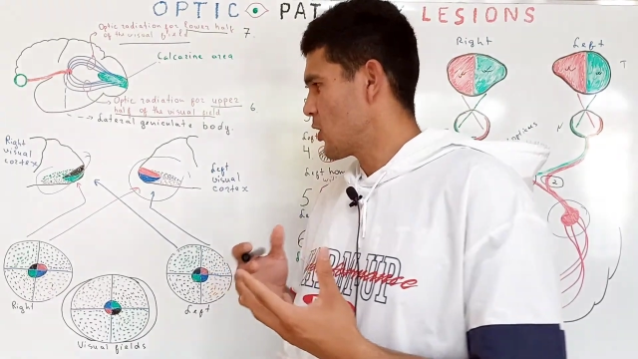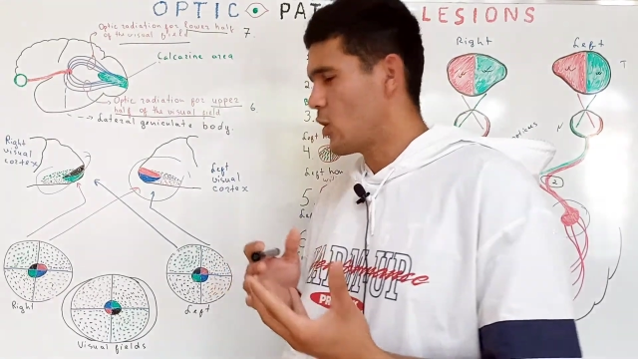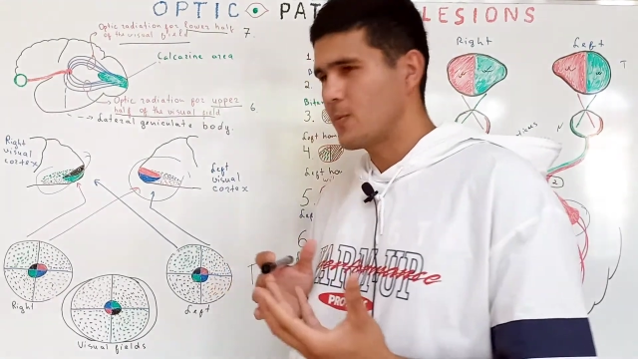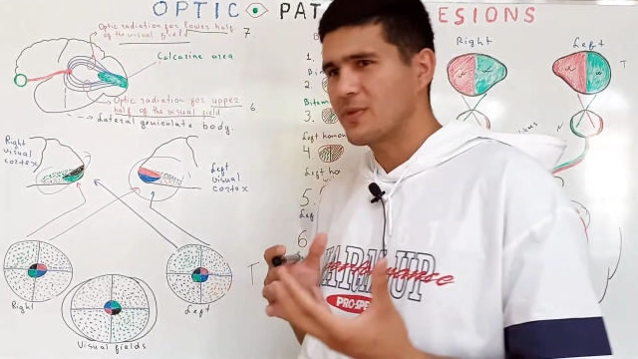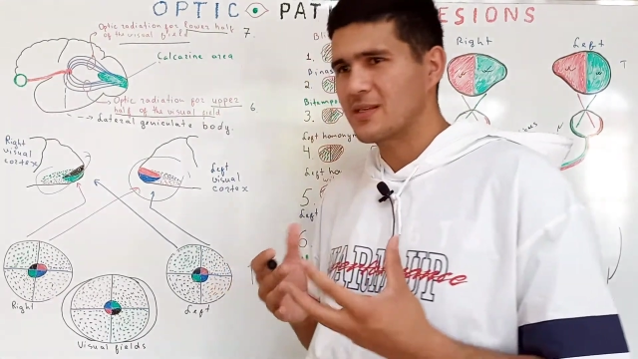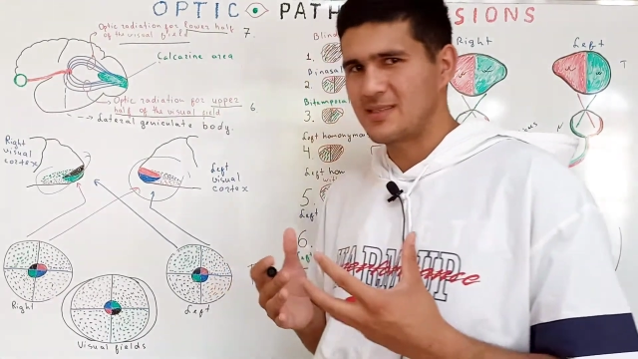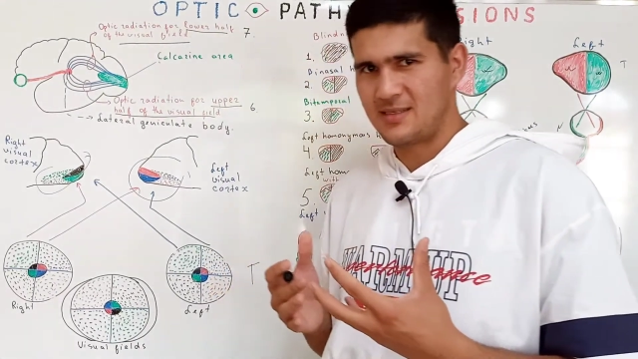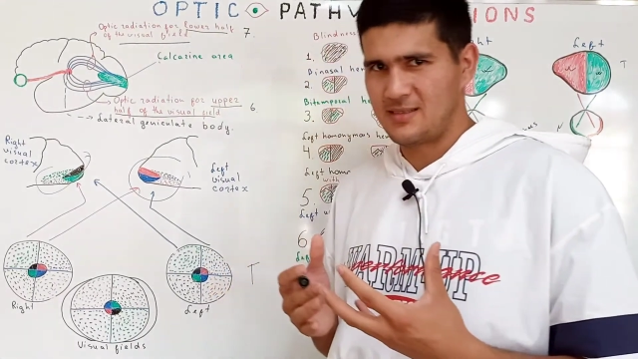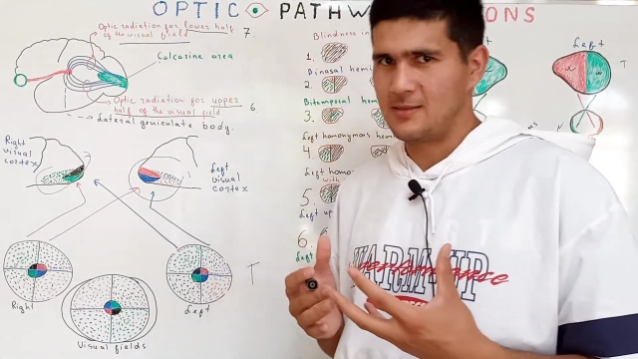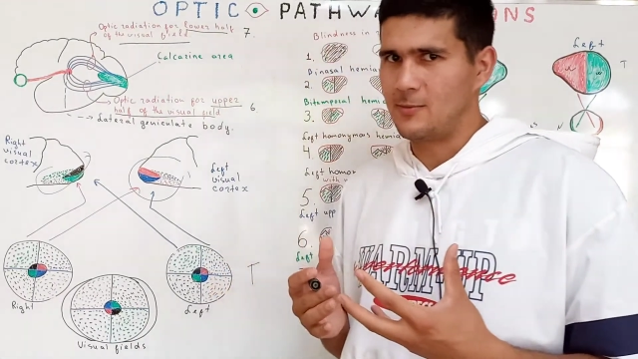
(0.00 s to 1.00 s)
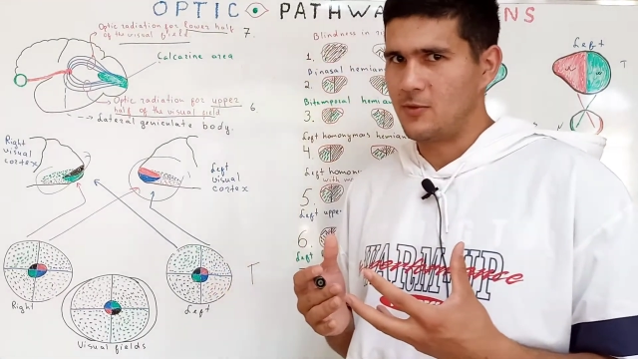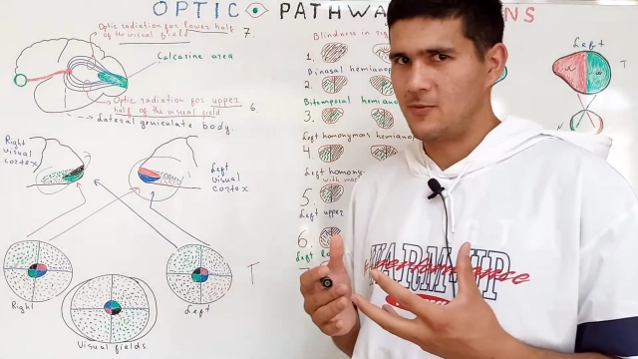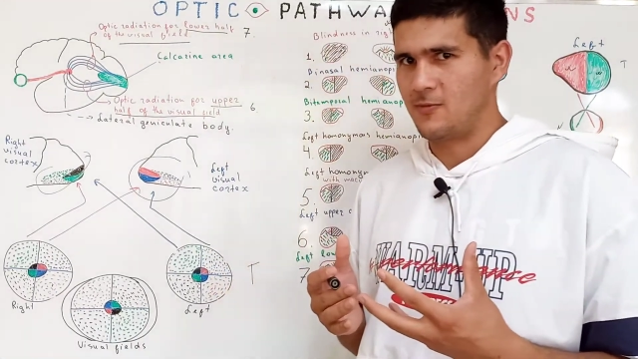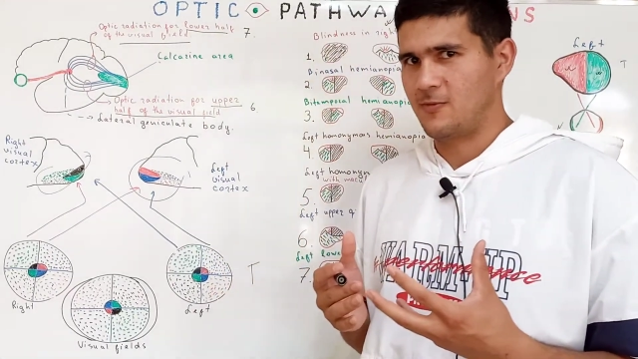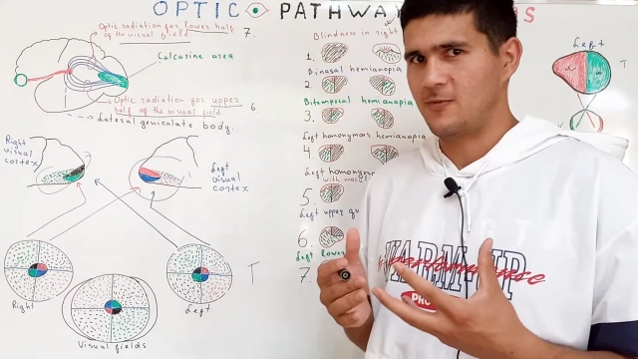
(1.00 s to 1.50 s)
optic system of
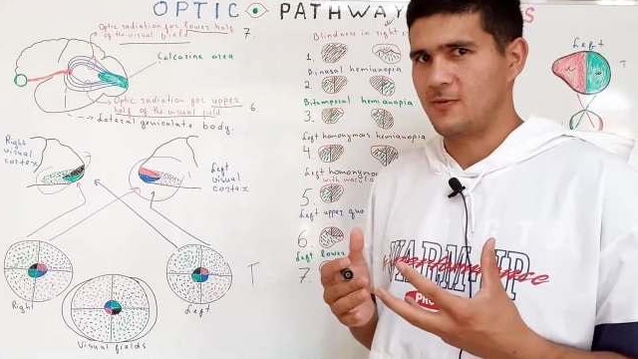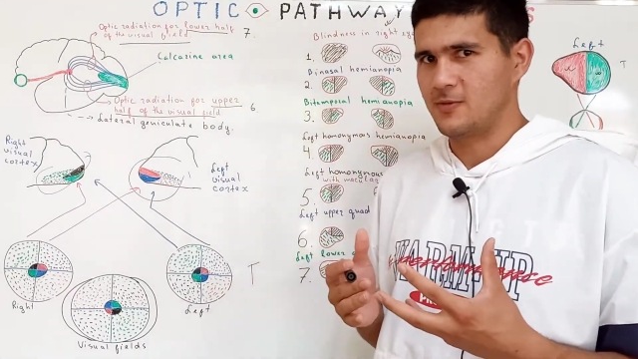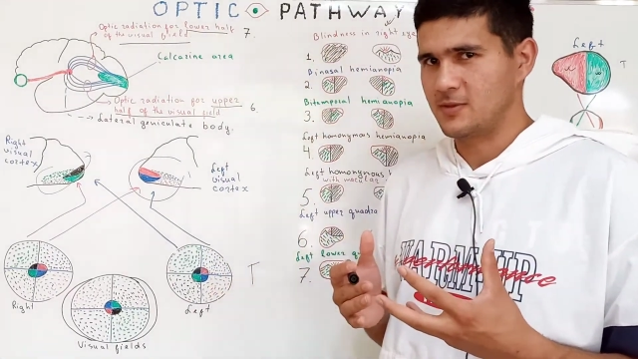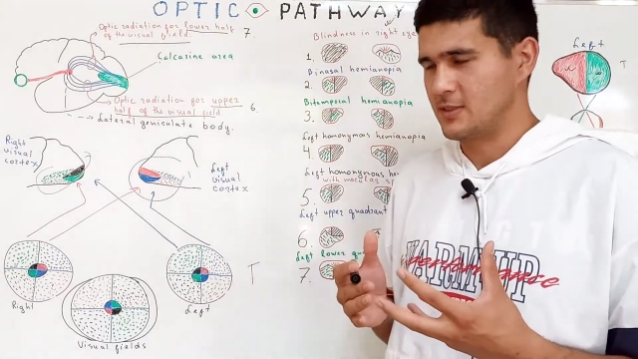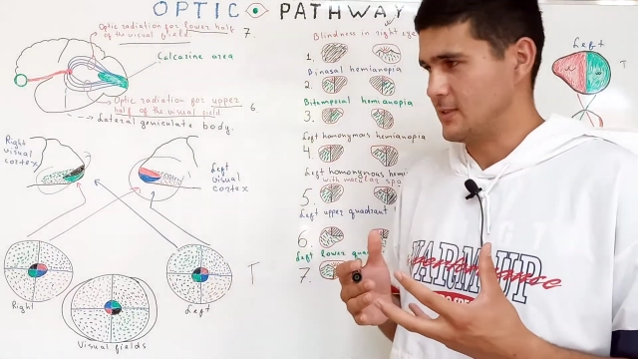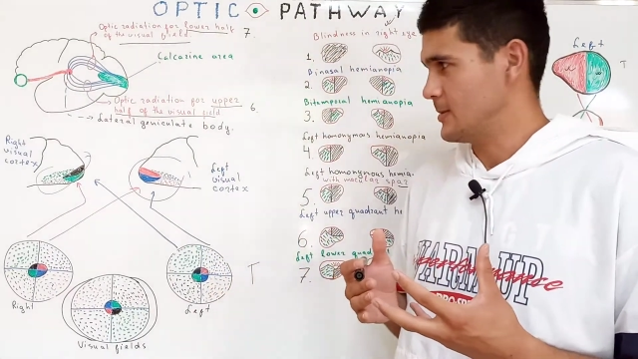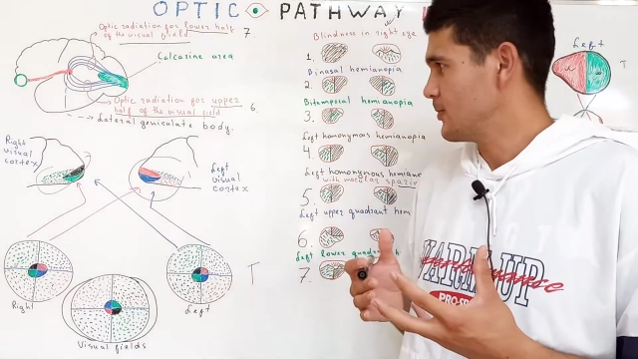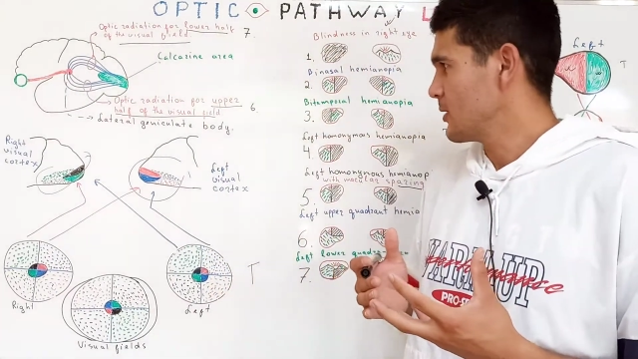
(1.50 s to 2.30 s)
the